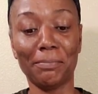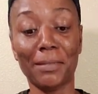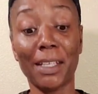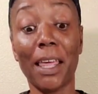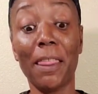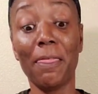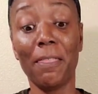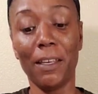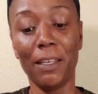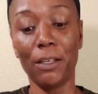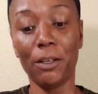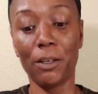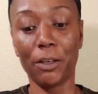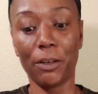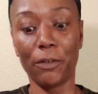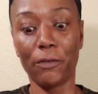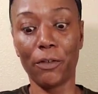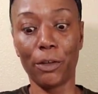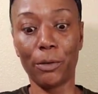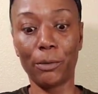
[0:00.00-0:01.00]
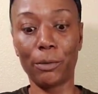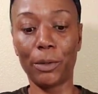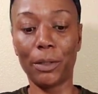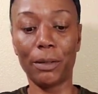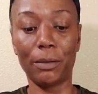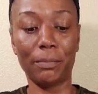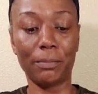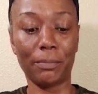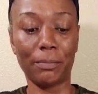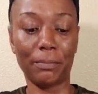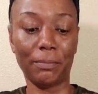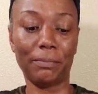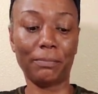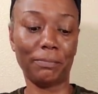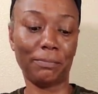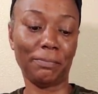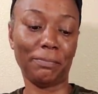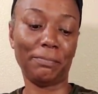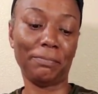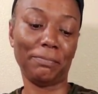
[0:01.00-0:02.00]
And then you're gonna fold.
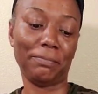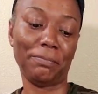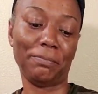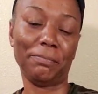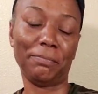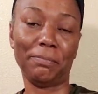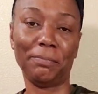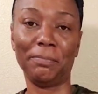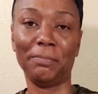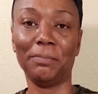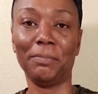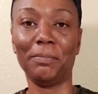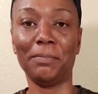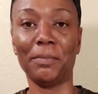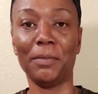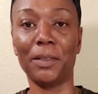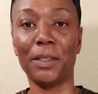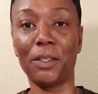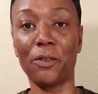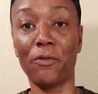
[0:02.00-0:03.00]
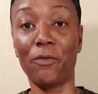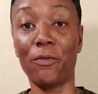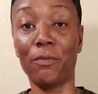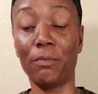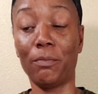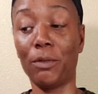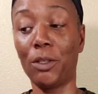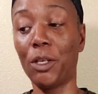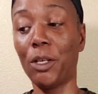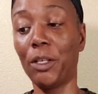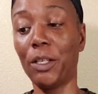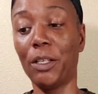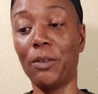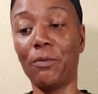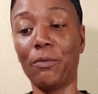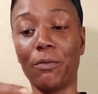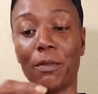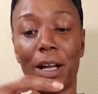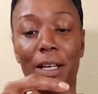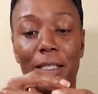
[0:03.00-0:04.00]
So turn it
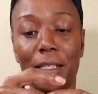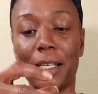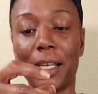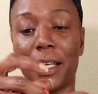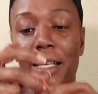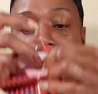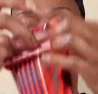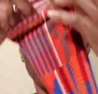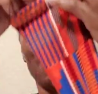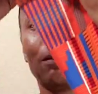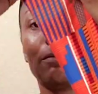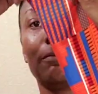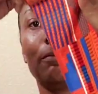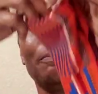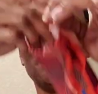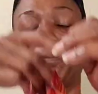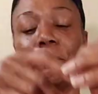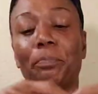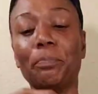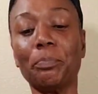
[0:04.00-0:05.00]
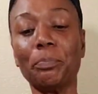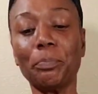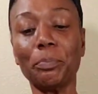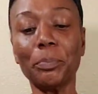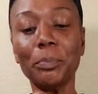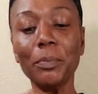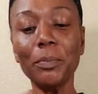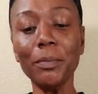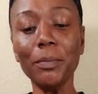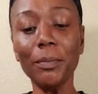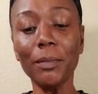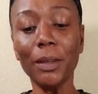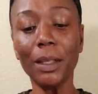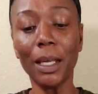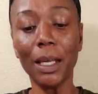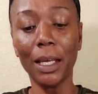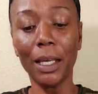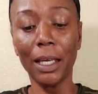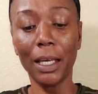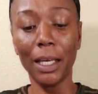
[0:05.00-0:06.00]
right side out,
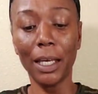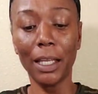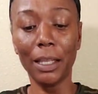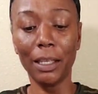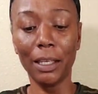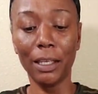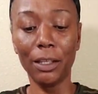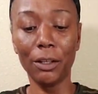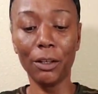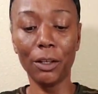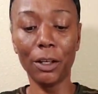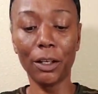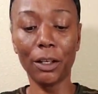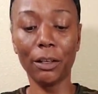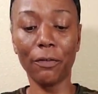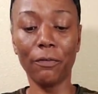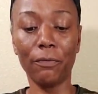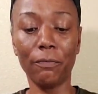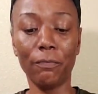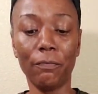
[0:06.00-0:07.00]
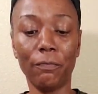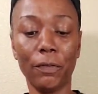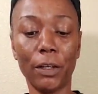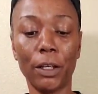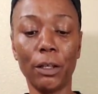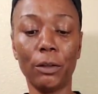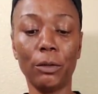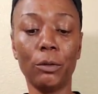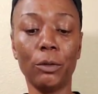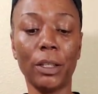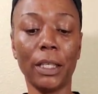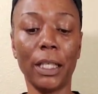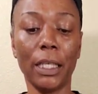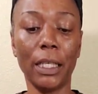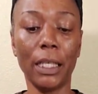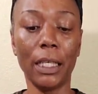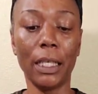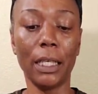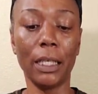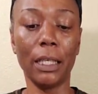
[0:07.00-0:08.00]
and then you're gonna fold
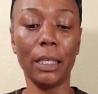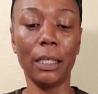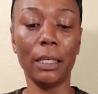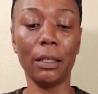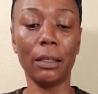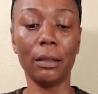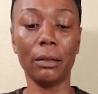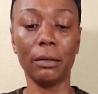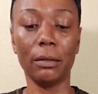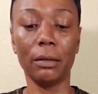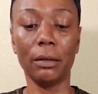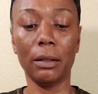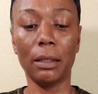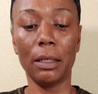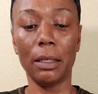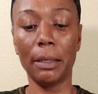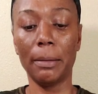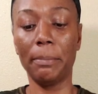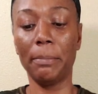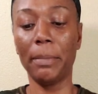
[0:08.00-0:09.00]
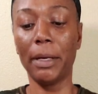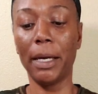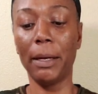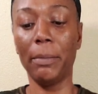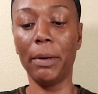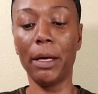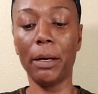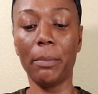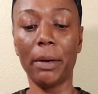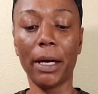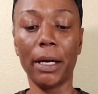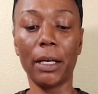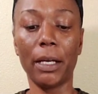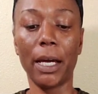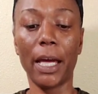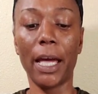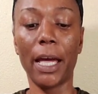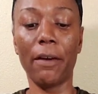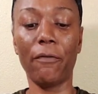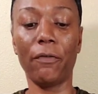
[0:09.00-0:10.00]
in maybe about
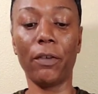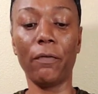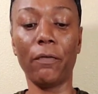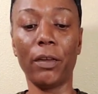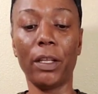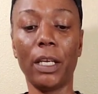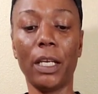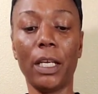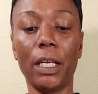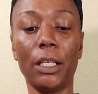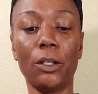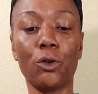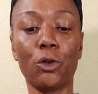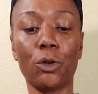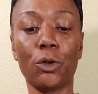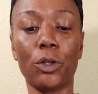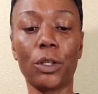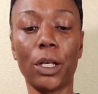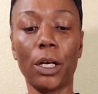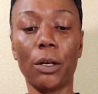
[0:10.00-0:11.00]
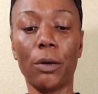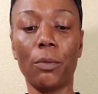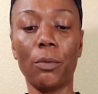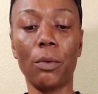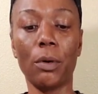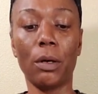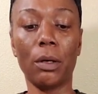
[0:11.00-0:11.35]
1/2 of an inch or so.